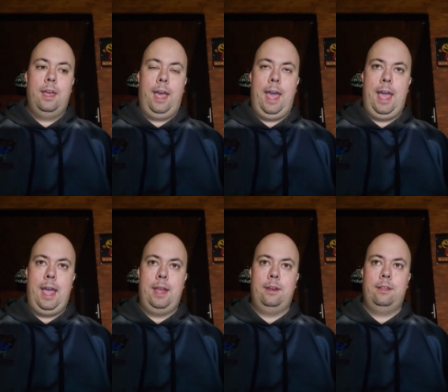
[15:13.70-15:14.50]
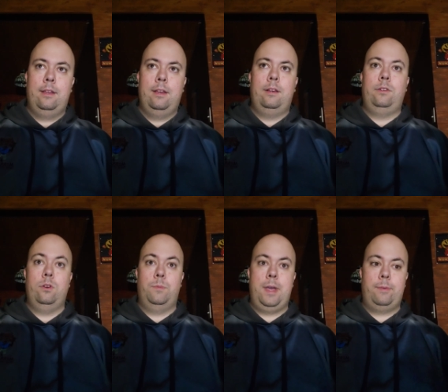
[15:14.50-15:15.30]
and
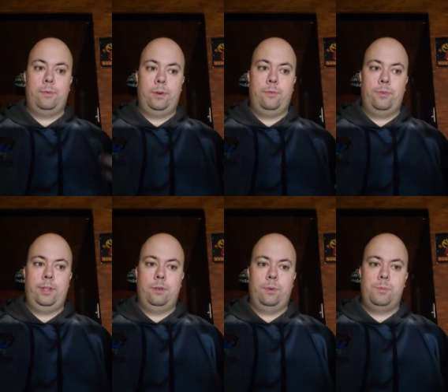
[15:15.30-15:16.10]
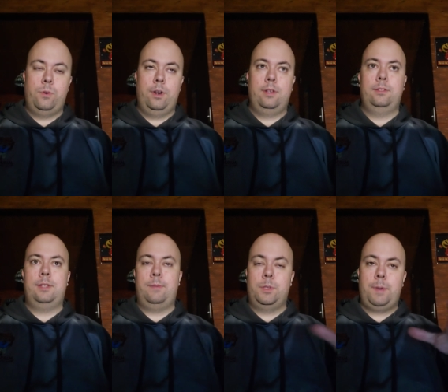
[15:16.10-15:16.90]
you'll be able to read the report.
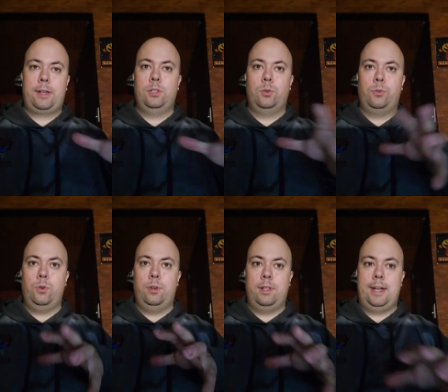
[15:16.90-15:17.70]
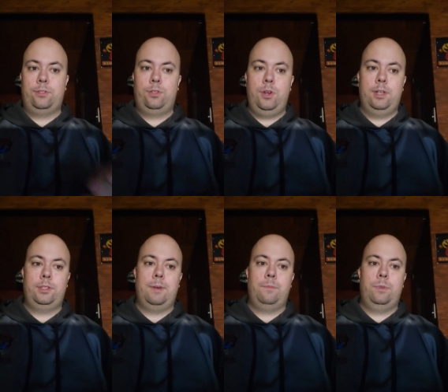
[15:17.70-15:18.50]
Some inspectors will do it a lot sooner.
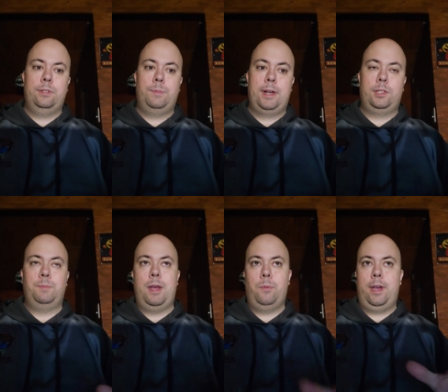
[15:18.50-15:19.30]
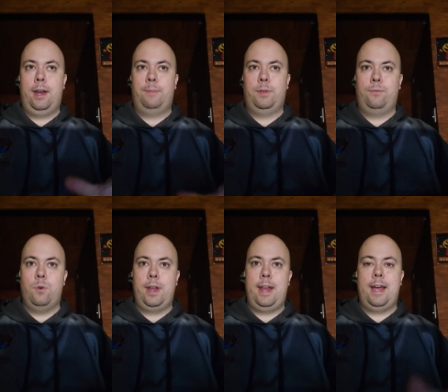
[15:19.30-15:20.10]
Some inspectors may wait up to
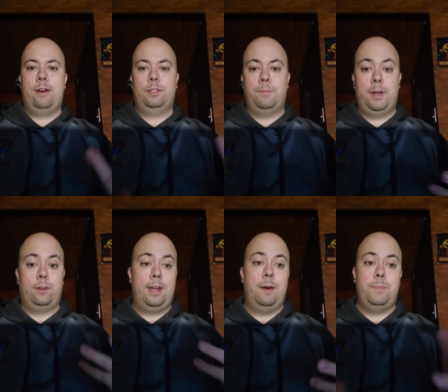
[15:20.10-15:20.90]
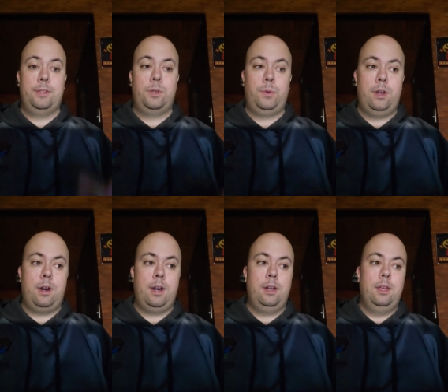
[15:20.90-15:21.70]
48 hours, depending on how busy we
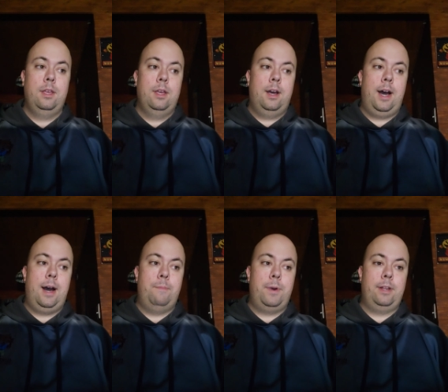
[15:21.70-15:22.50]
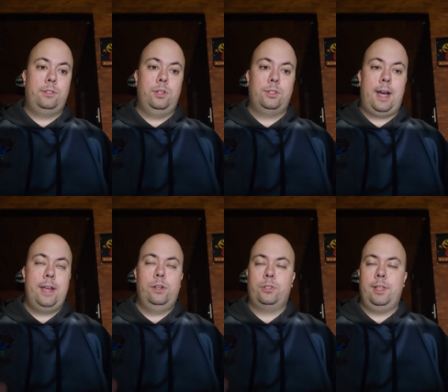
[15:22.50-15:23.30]
are. But I
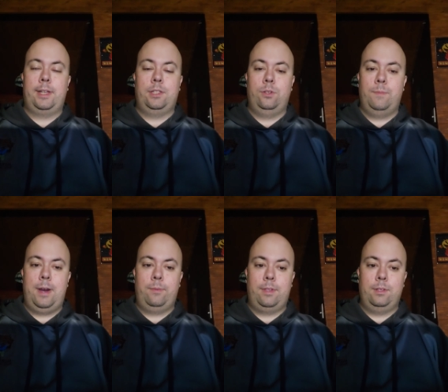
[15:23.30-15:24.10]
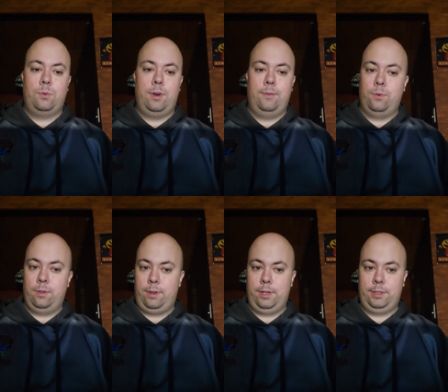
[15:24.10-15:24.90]
usually like to do mine within 24 to
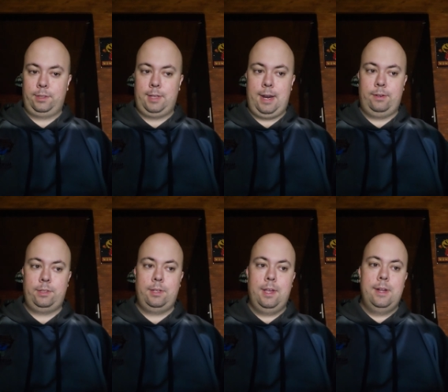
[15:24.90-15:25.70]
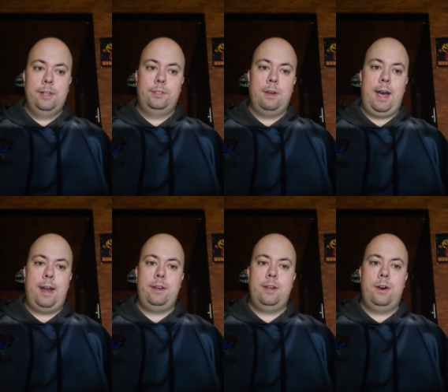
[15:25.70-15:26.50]
36 hours. So how
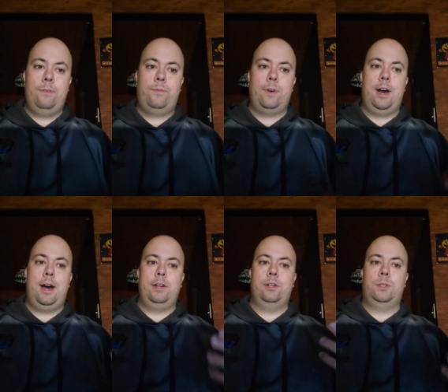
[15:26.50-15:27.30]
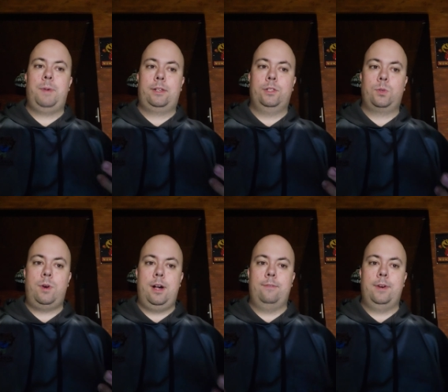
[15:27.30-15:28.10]
do you know if your inspector is
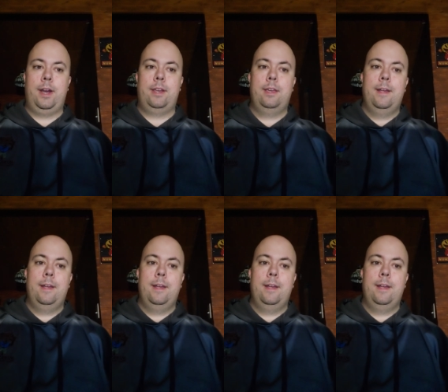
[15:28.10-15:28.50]
qualified?